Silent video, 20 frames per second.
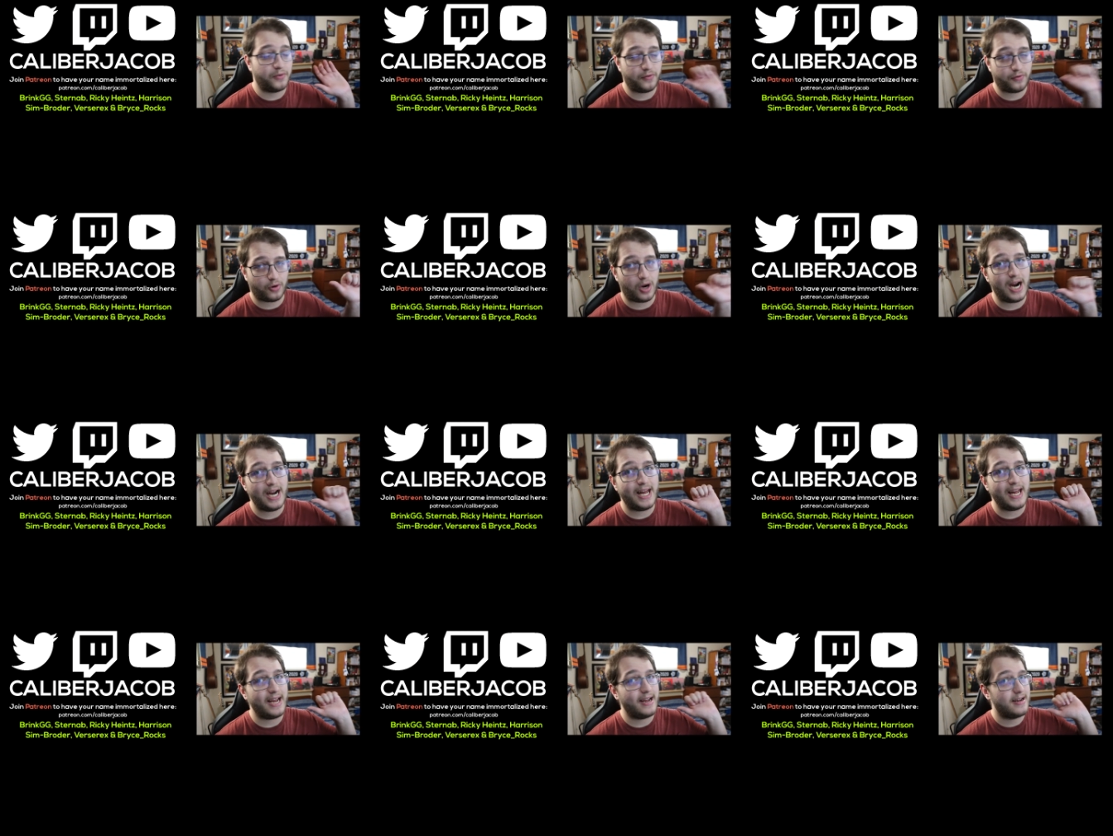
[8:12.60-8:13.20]

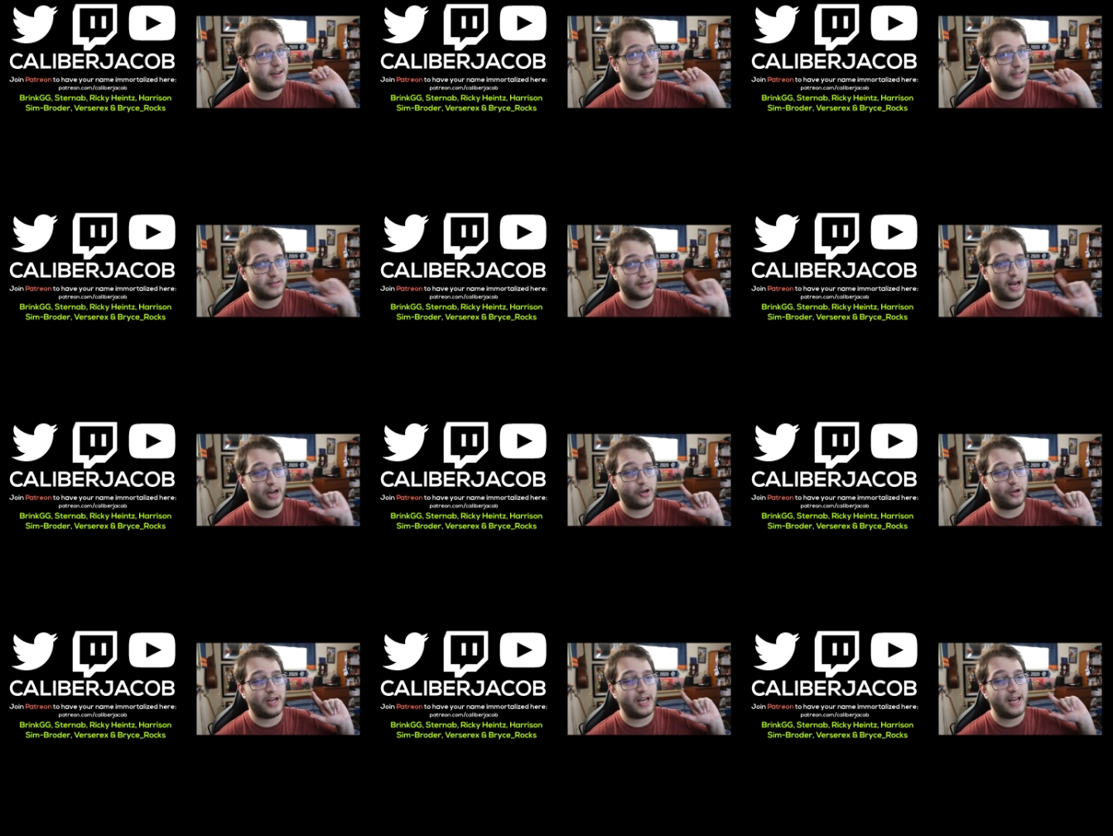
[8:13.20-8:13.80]
Friday,
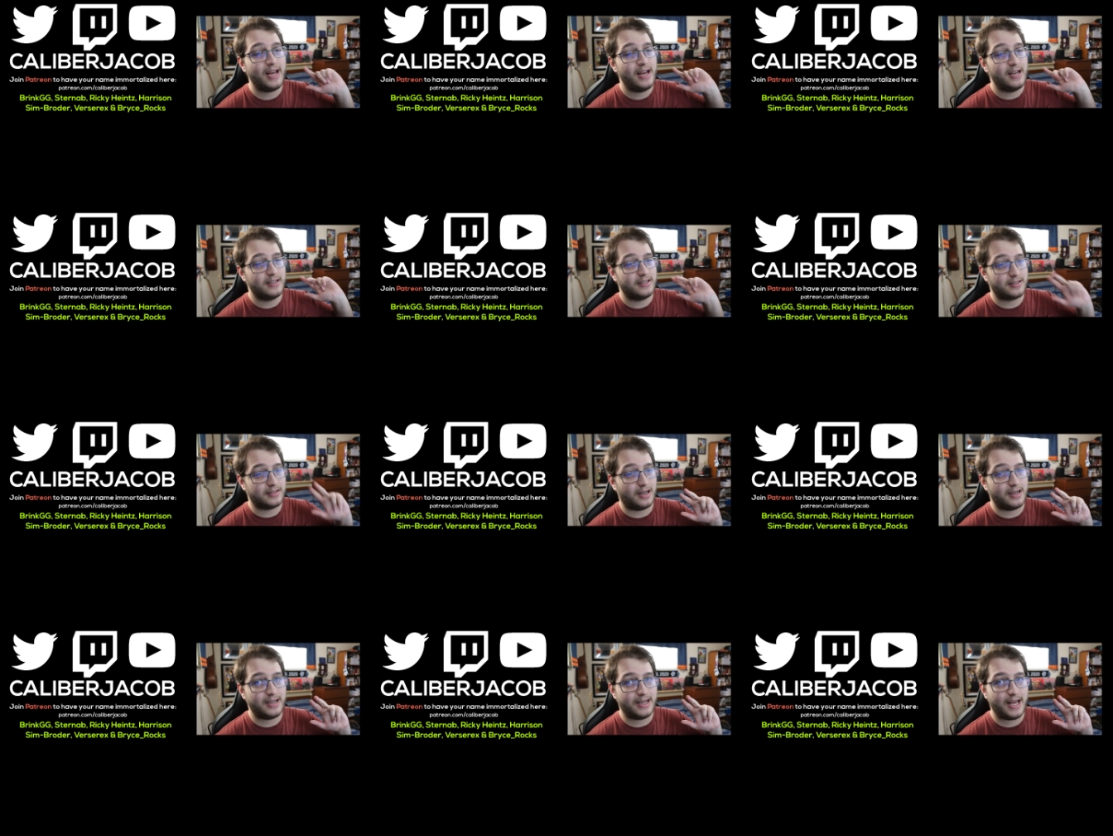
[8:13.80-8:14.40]
Saturday,
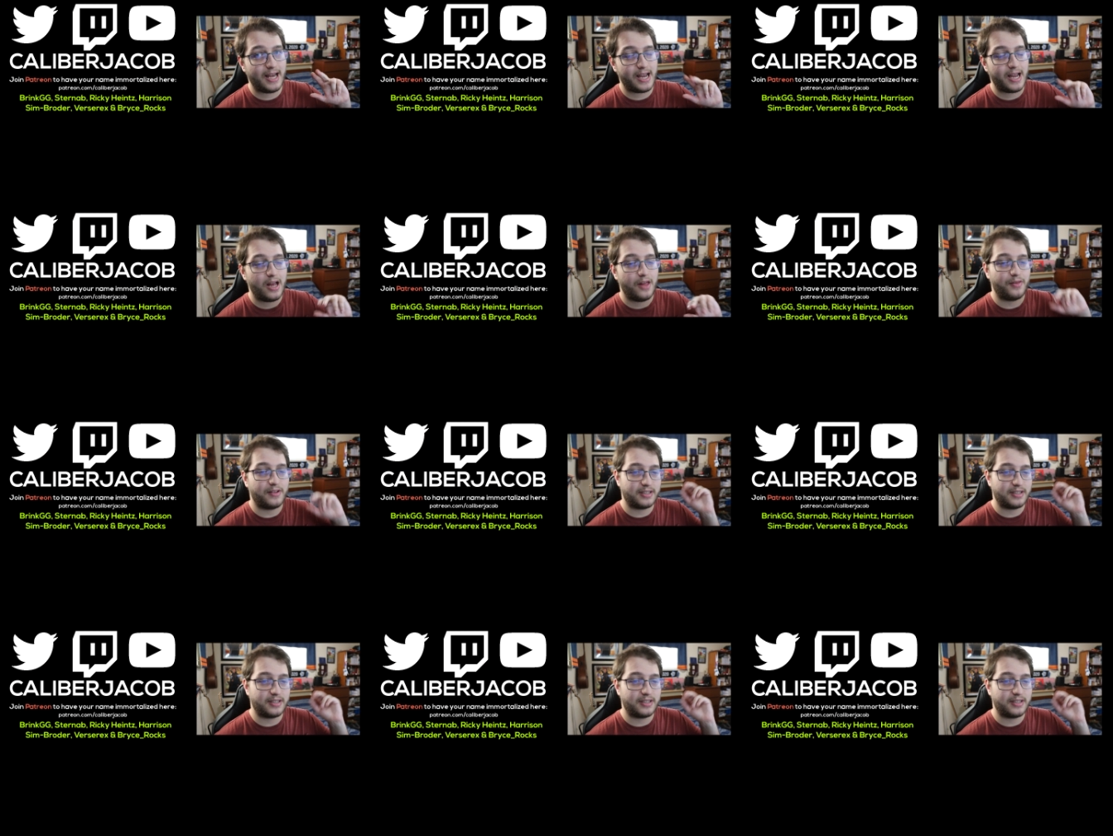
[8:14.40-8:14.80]
Sunday,